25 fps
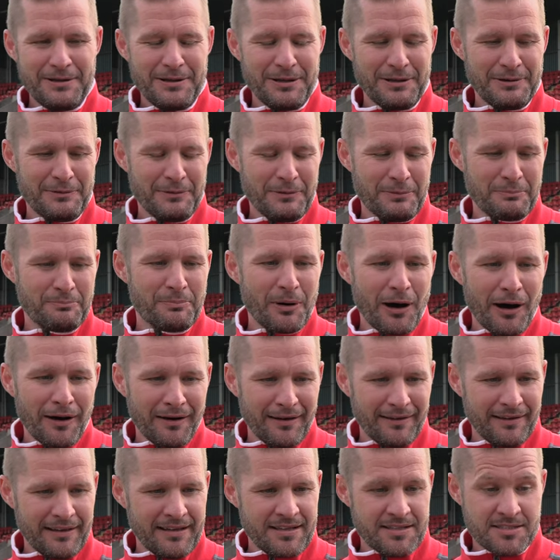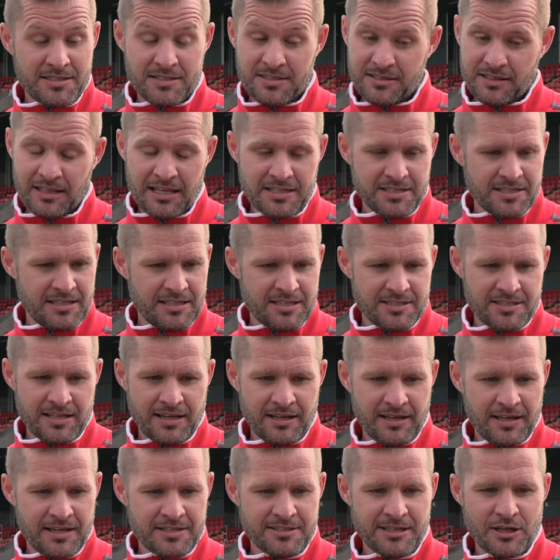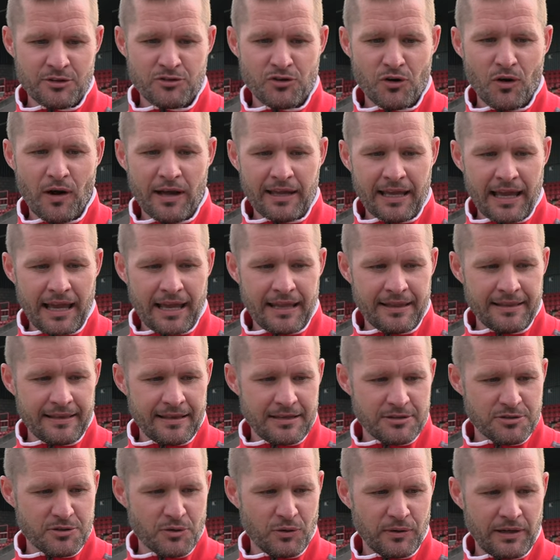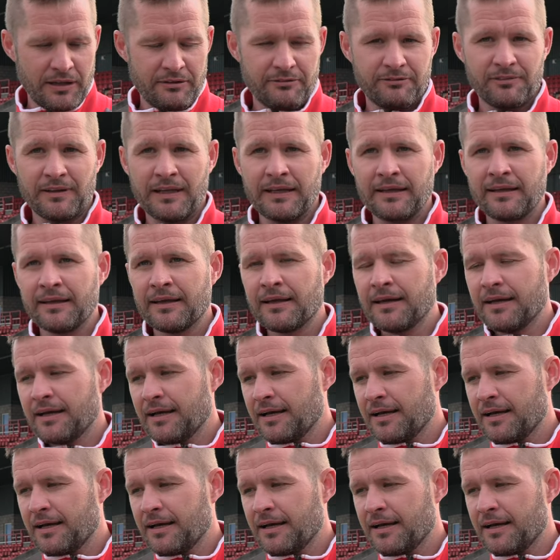You know, but it's a draw again that's going to fling